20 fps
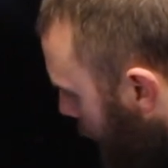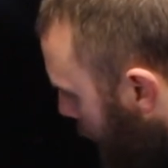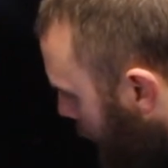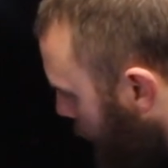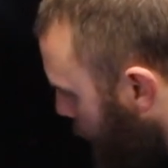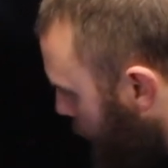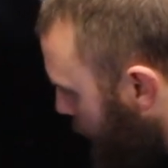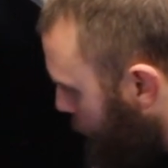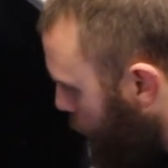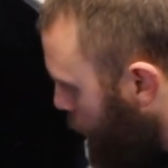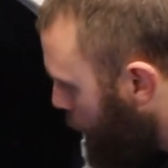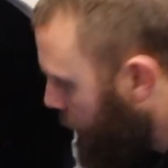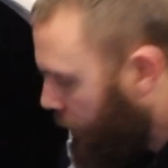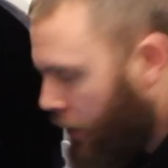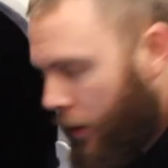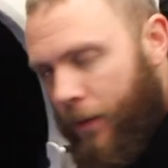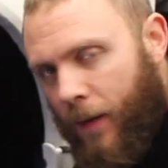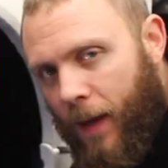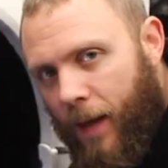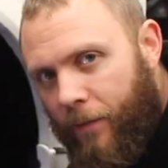However, we
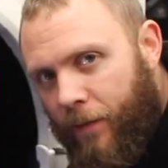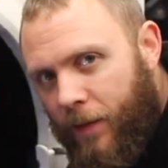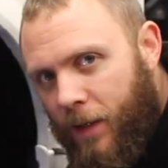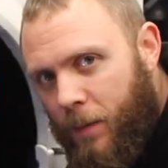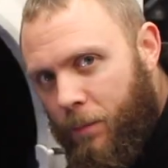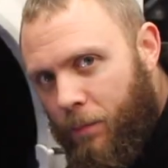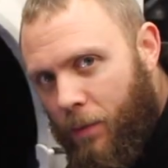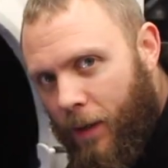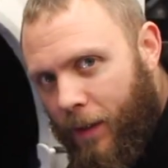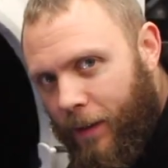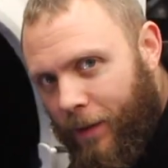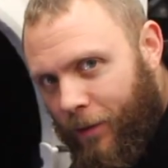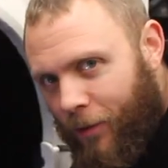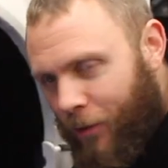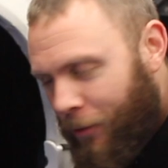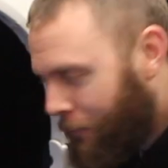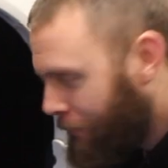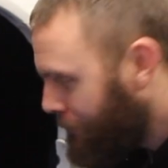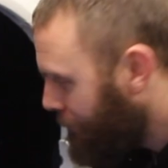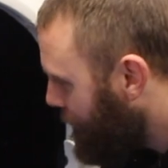don't have any
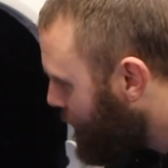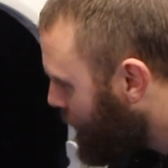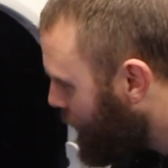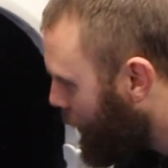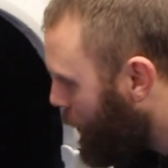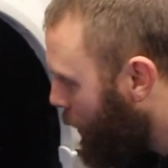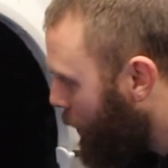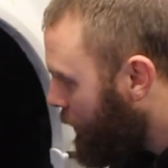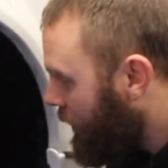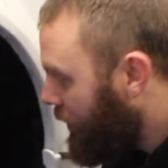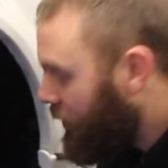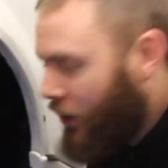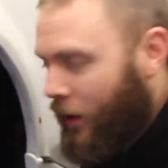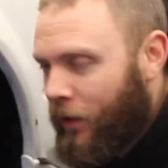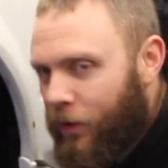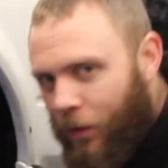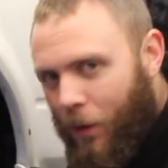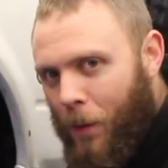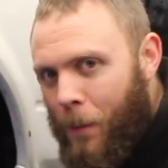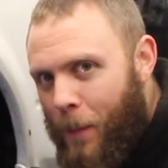brakes. So when we
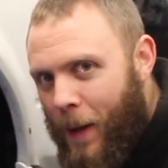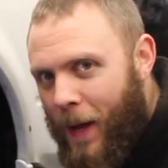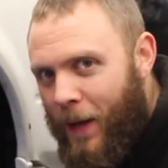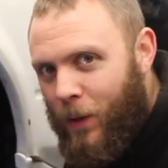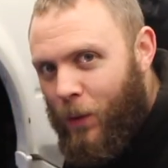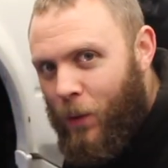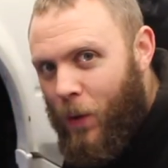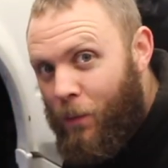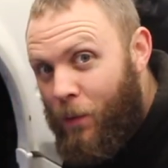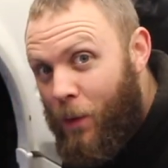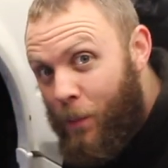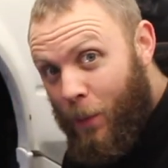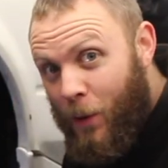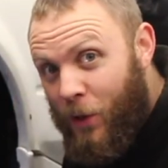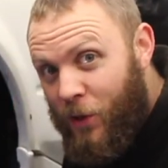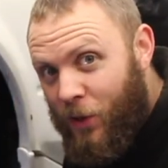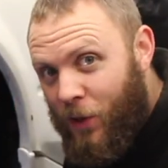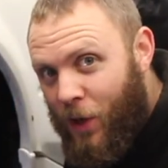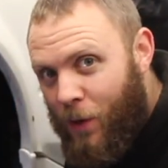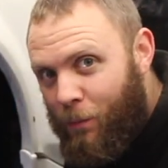test our pedal and we're
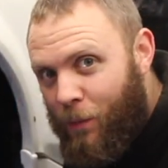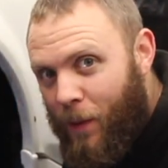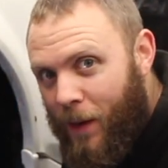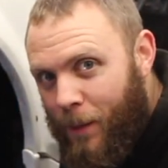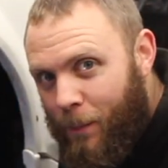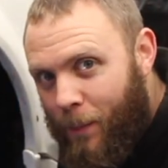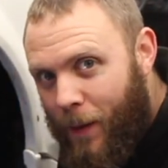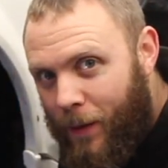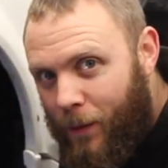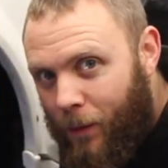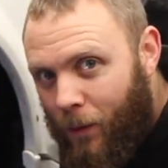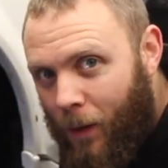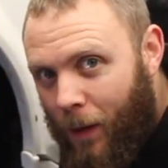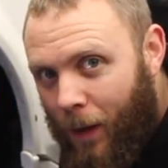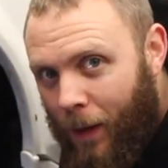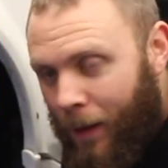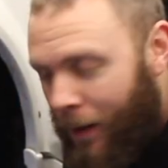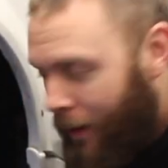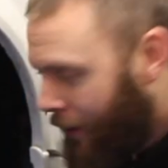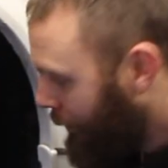pushing our brake pedal,
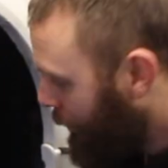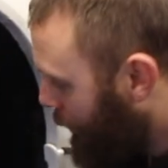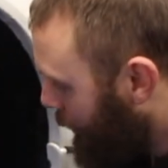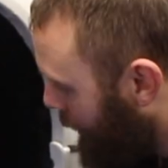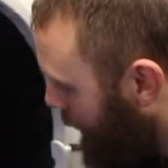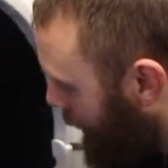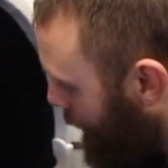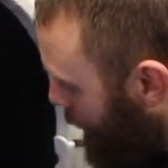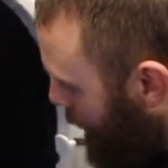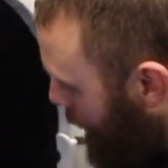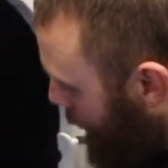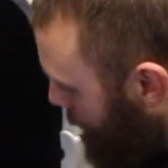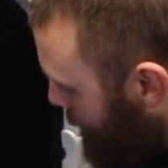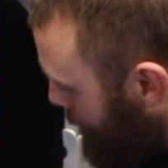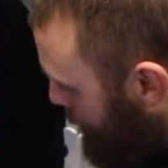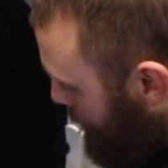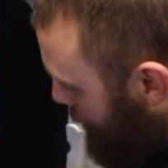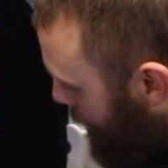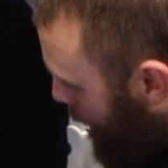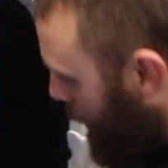we don't want
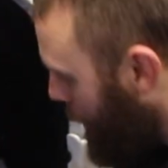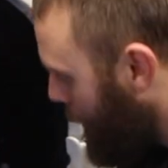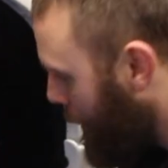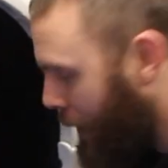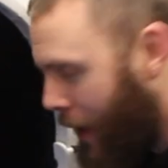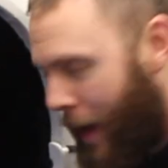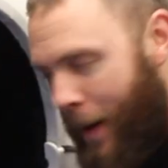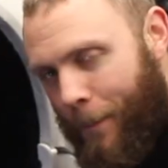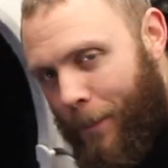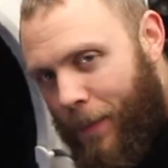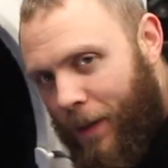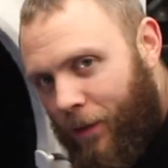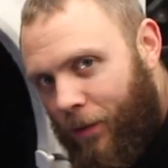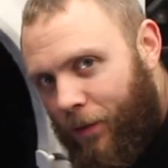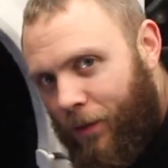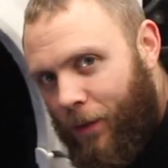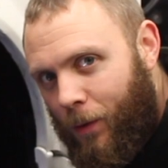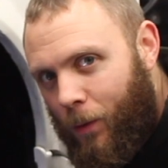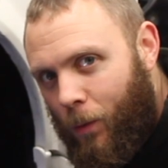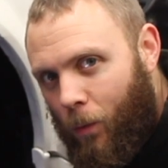to pop that
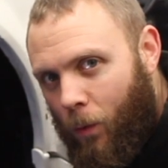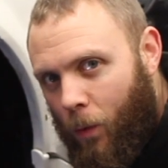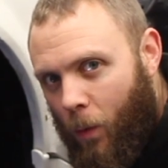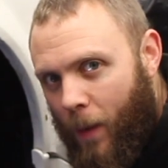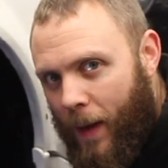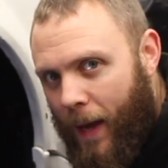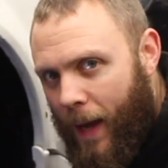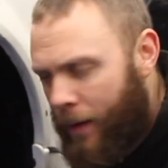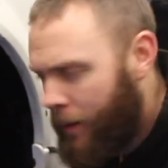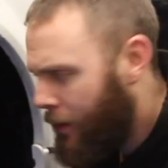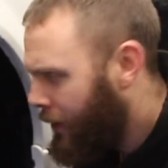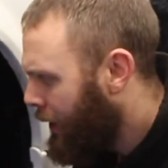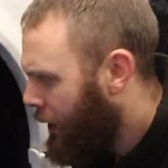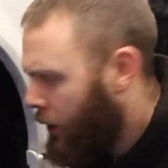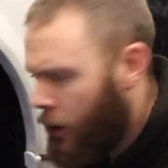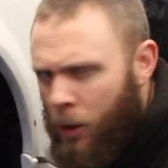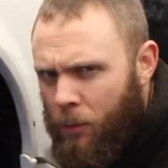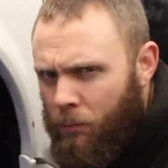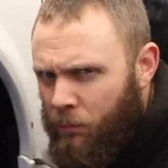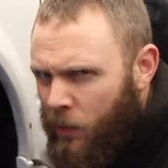piston all the way out.
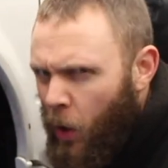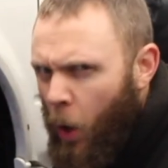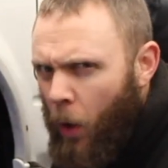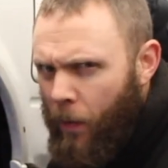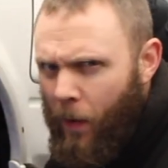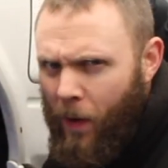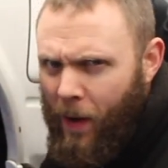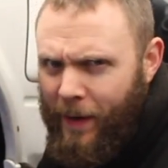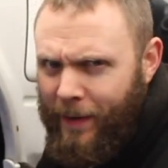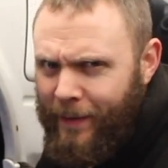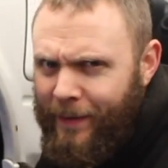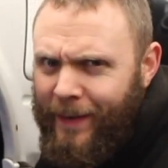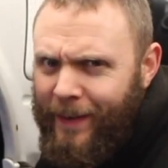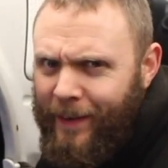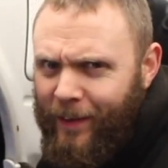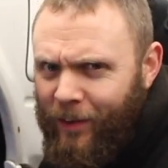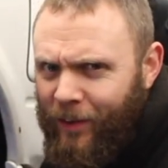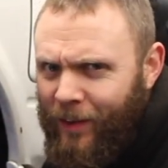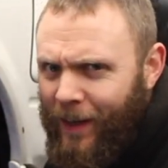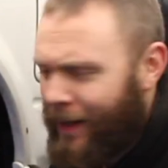Not that I
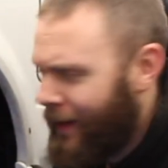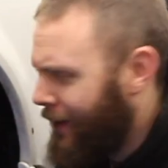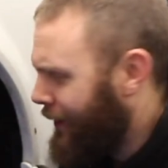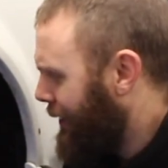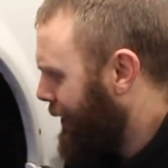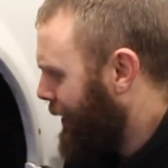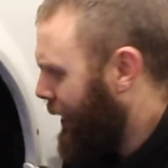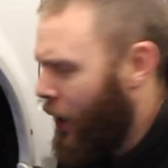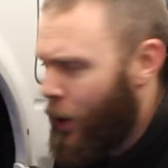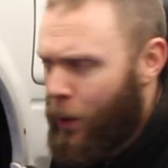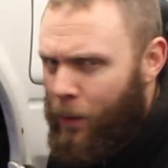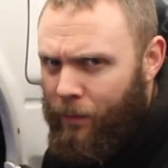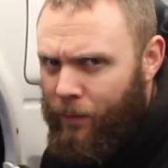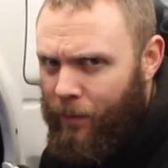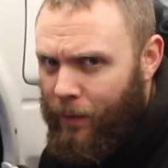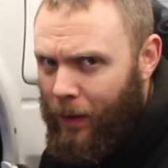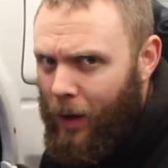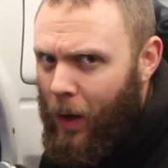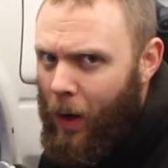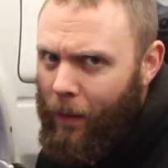did a second ago and
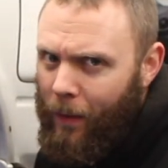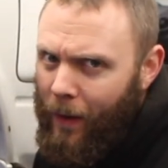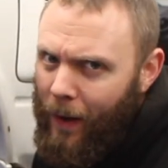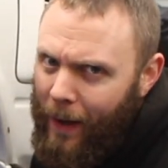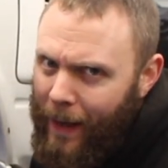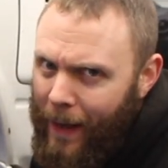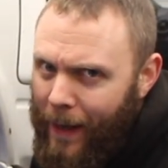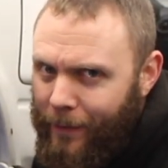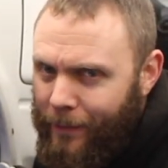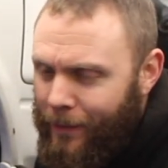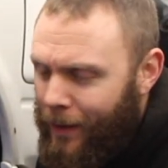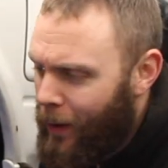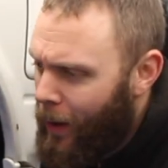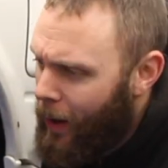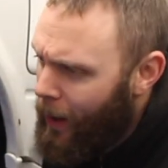forgot that I had no